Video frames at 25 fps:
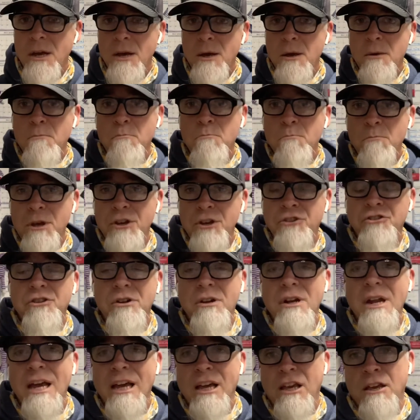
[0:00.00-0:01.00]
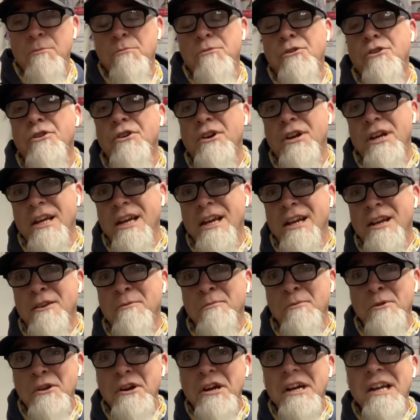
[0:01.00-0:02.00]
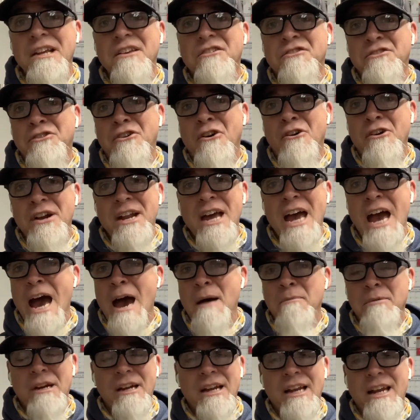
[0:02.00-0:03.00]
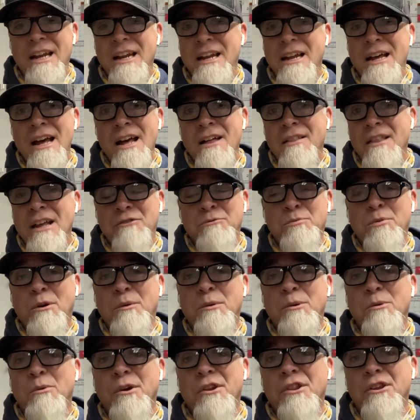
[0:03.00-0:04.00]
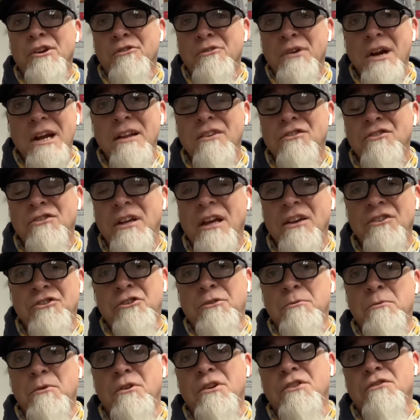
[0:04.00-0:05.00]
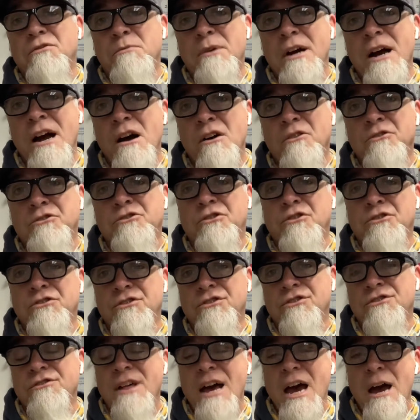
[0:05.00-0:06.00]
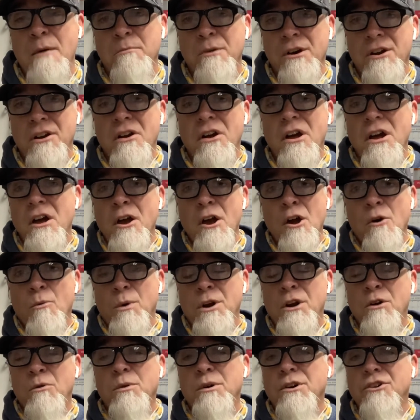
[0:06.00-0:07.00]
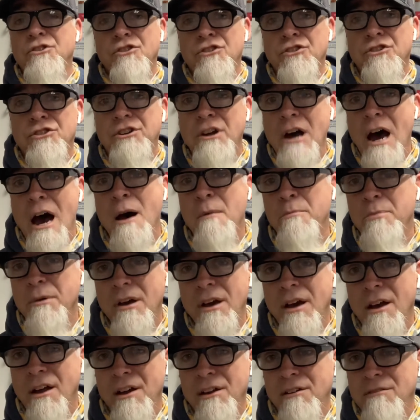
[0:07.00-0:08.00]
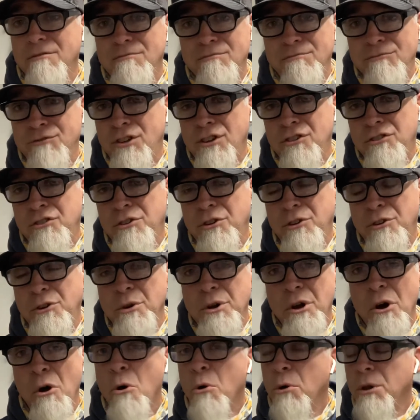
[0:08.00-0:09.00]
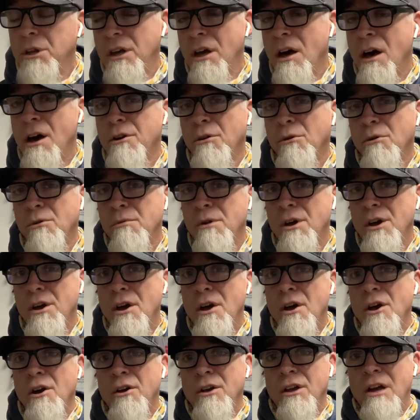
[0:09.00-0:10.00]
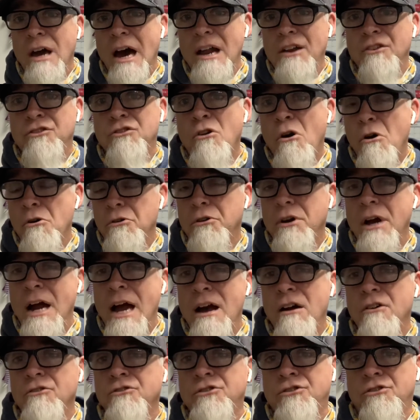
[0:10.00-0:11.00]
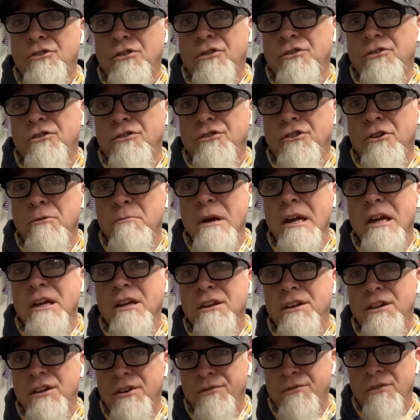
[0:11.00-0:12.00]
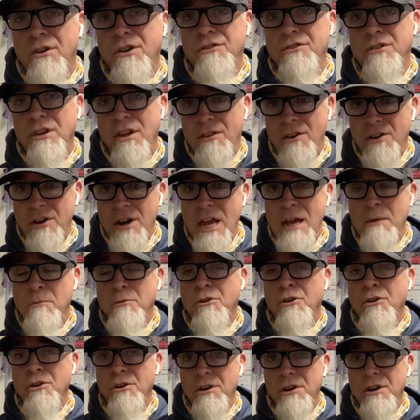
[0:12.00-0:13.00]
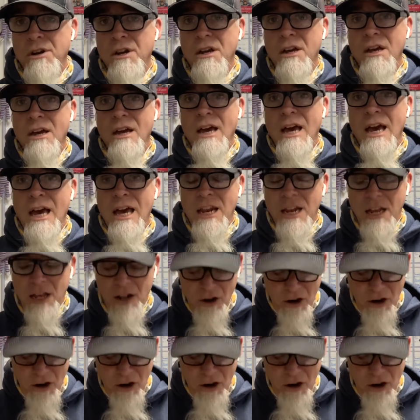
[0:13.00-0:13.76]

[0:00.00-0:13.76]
mission, and community. And community is starting to happen, and that's probably one of the greatest testimonies from our house churches is that. But we don't want to just stop at just doing a holy huddle. God has called our house churches to make a difference in their neighborhood and in our